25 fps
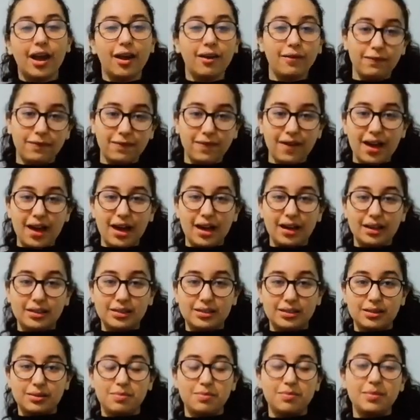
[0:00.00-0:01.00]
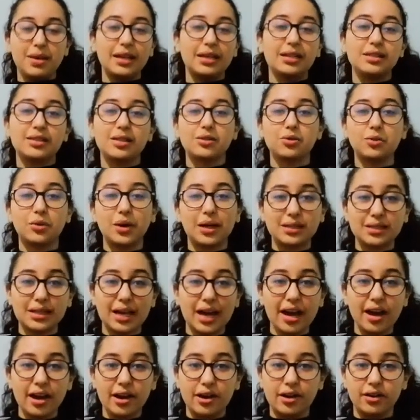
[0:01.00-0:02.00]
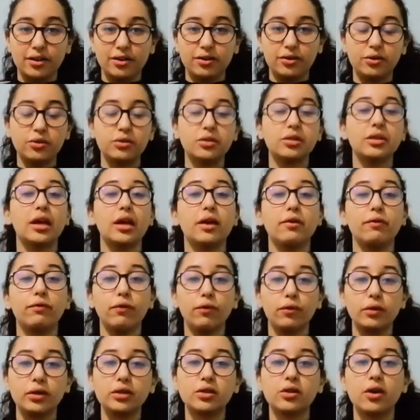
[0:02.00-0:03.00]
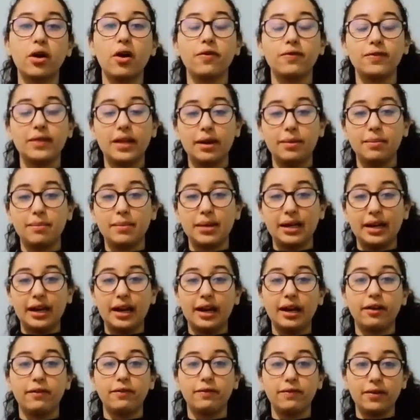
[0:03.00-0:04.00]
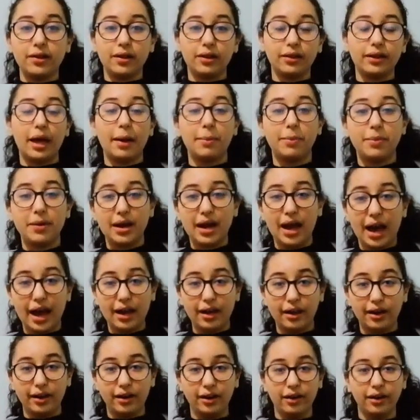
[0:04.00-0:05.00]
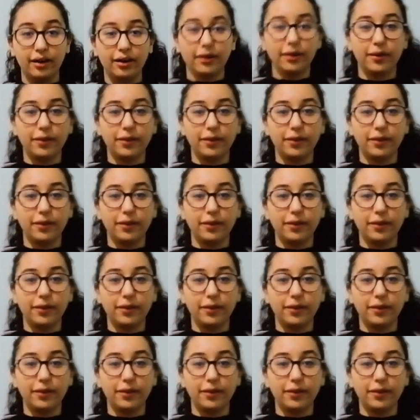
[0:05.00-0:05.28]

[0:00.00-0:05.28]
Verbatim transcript: In fact, magnets attract iron due to the influence of their magnetic field upon the iron.